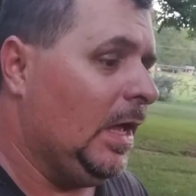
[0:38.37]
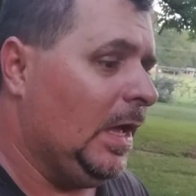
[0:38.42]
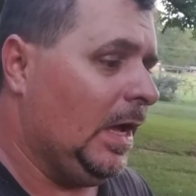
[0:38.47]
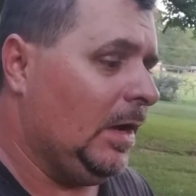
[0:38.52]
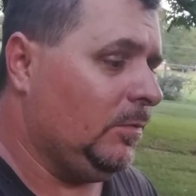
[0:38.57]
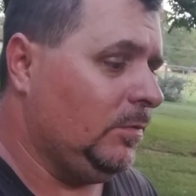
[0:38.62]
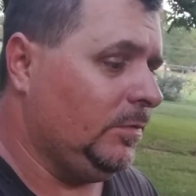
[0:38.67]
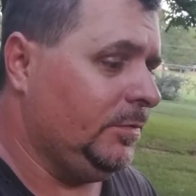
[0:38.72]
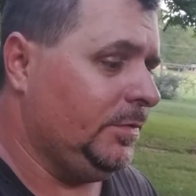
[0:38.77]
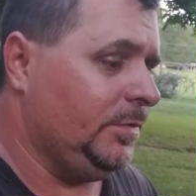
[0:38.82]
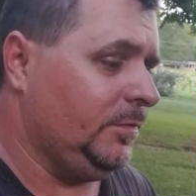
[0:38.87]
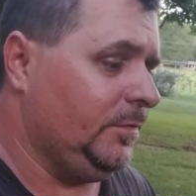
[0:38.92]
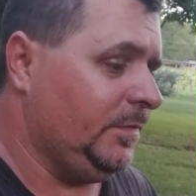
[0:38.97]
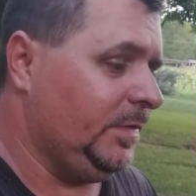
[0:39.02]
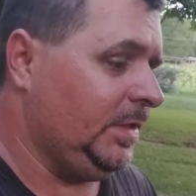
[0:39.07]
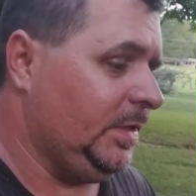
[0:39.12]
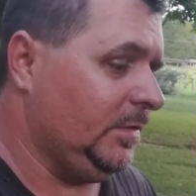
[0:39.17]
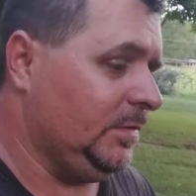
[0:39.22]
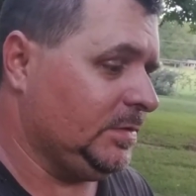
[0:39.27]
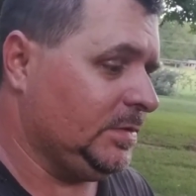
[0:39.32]
I will do
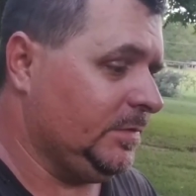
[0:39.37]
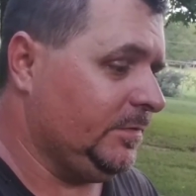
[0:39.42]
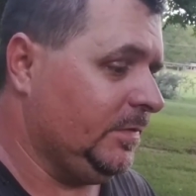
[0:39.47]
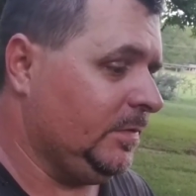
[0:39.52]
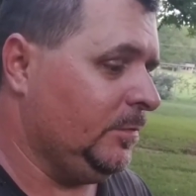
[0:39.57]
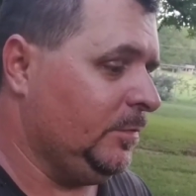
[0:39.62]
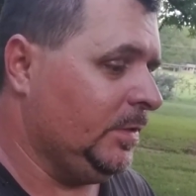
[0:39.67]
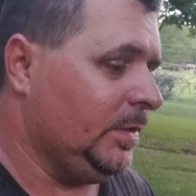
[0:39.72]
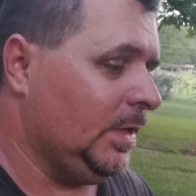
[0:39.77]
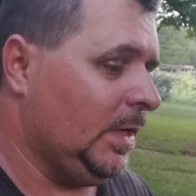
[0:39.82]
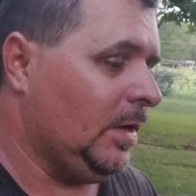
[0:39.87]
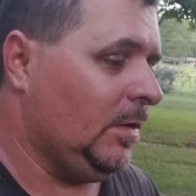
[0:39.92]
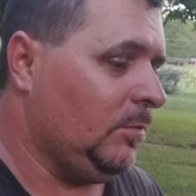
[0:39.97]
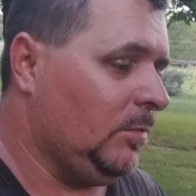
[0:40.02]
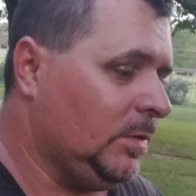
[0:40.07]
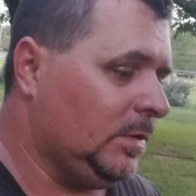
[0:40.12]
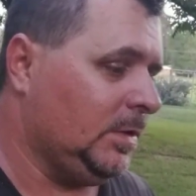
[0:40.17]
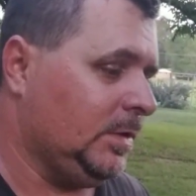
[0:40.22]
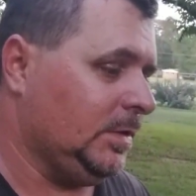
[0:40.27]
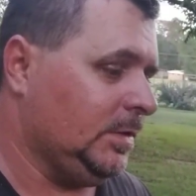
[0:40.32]
videos of it, but I
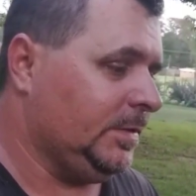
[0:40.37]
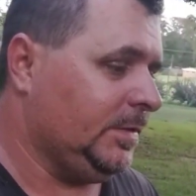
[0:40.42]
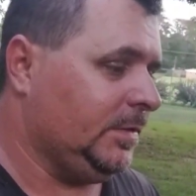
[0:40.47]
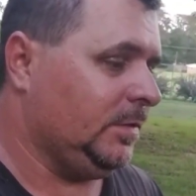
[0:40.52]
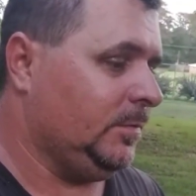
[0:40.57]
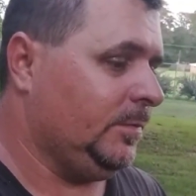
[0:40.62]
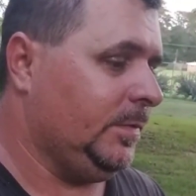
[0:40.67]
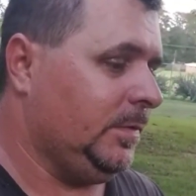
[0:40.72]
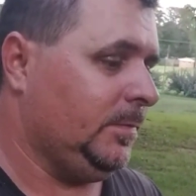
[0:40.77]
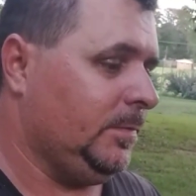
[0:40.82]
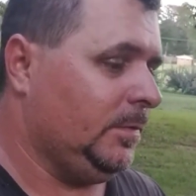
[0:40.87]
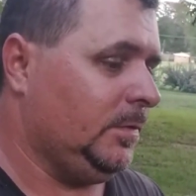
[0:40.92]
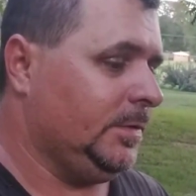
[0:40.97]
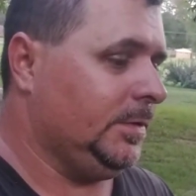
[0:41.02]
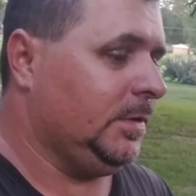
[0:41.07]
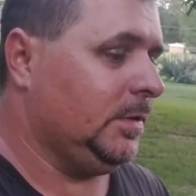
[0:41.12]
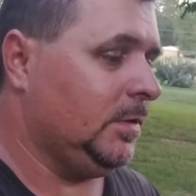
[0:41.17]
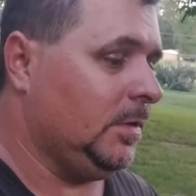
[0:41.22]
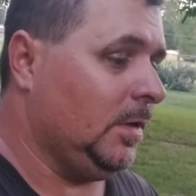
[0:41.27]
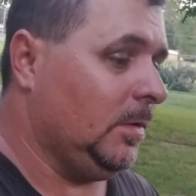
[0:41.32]
want to tell people on
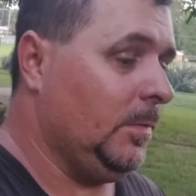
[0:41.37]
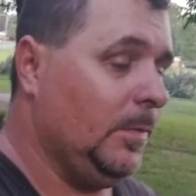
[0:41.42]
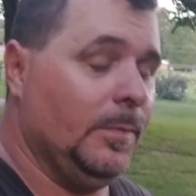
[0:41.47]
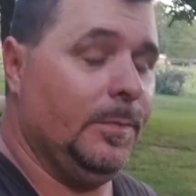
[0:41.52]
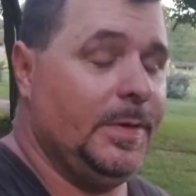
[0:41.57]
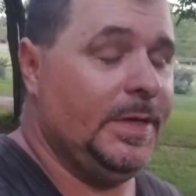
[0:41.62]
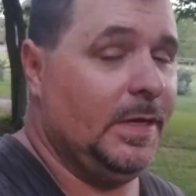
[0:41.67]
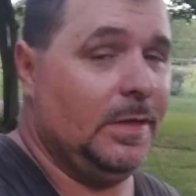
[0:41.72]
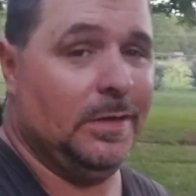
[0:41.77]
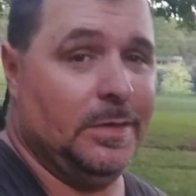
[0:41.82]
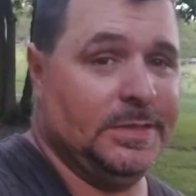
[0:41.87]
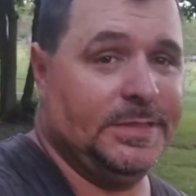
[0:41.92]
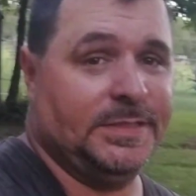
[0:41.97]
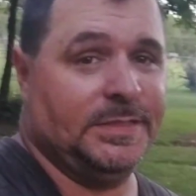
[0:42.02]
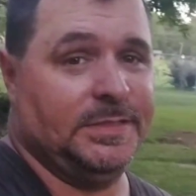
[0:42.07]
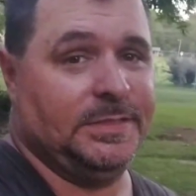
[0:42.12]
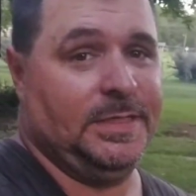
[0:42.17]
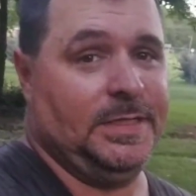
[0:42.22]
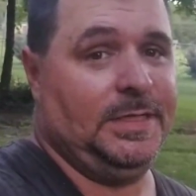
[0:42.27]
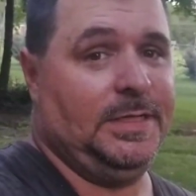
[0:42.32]
here, and I'm going to be honest
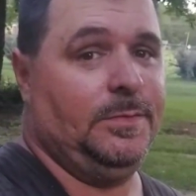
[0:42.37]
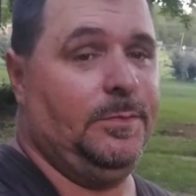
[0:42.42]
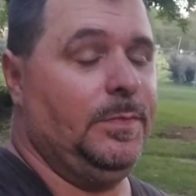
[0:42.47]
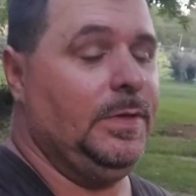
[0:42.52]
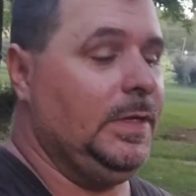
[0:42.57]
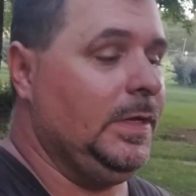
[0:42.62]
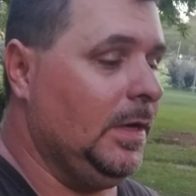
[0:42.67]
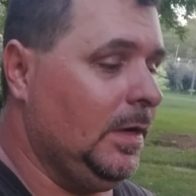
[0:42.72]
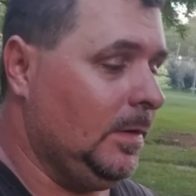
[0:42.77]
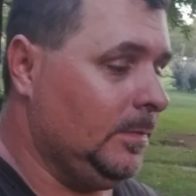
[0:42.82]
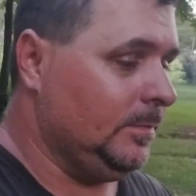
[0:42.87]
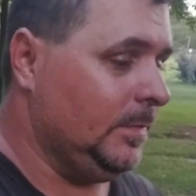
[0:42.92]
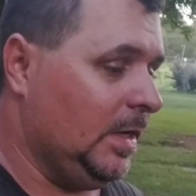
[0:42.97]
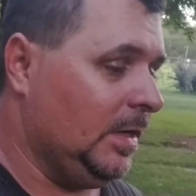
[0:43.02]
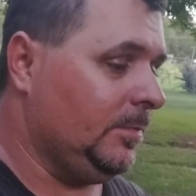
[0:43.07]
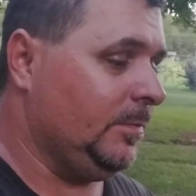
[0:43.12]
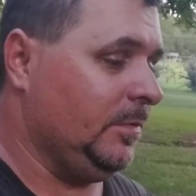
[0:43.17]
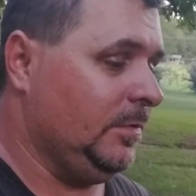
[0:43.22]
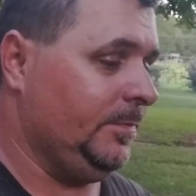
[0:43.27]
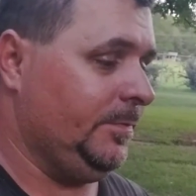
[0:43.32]
as I can be. I'm
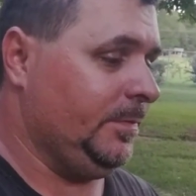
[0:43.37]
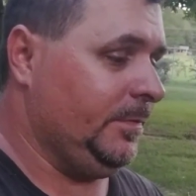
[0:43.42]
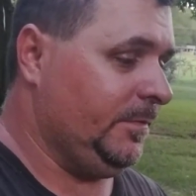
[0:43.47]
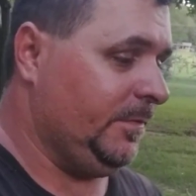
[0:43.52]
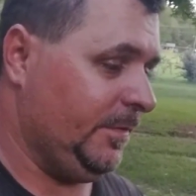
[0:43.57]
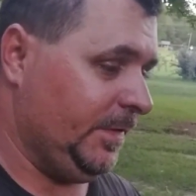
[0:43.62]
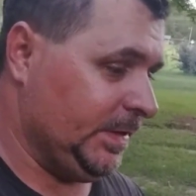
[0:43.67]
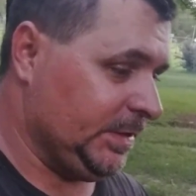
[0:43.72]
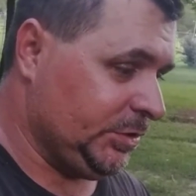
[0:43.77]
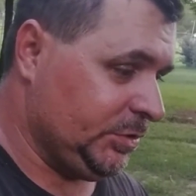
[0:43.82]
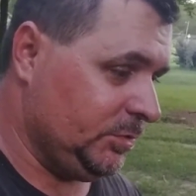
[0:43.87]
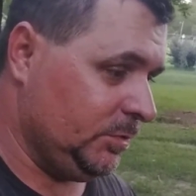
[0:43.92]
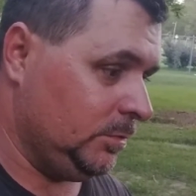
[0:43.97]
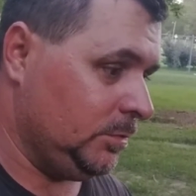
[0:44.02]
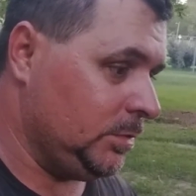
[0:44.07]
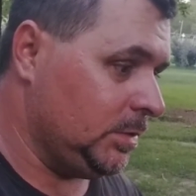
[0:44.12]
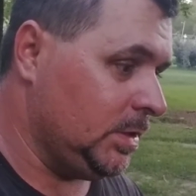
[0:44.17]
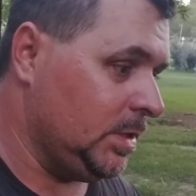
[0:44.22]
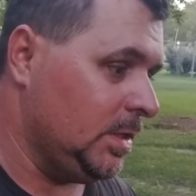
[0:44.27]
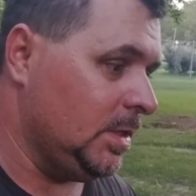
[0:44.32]
not a
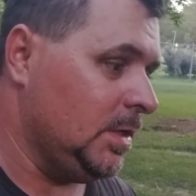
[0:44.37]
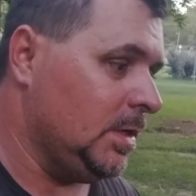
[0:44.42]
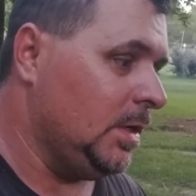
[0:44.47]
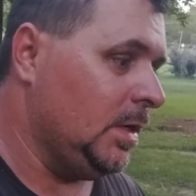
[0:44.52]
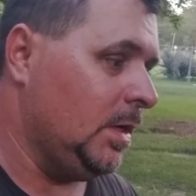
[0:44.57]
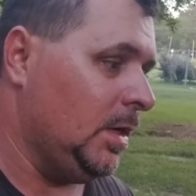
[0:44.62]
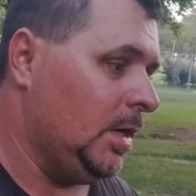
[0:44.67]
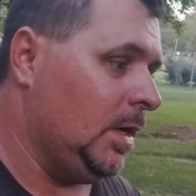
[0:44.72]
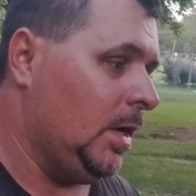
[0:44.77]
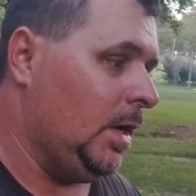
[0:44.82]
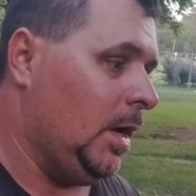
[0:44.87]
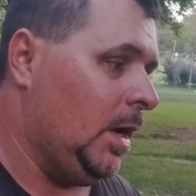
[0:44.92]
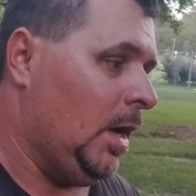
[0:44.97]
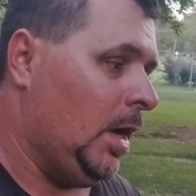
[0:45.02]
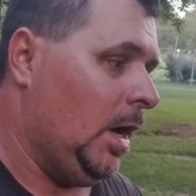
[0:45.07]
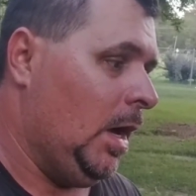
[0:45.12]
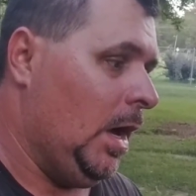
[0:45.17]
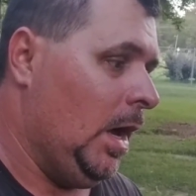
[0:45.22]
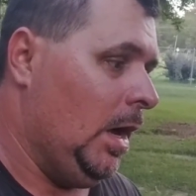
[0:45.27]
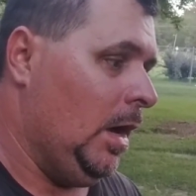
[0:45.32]
professional.
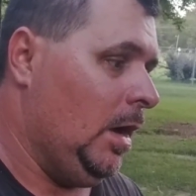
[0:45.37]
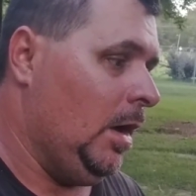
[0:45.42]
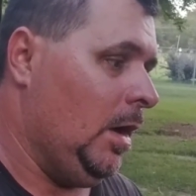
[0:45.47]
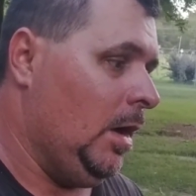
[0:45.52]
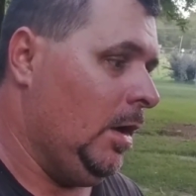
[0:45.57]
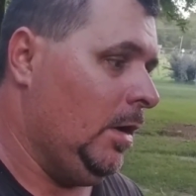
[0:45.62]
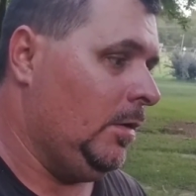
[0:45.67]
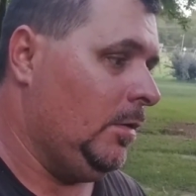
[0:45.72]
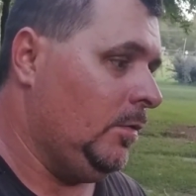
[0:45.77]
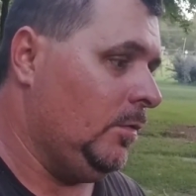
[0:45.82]
Uh,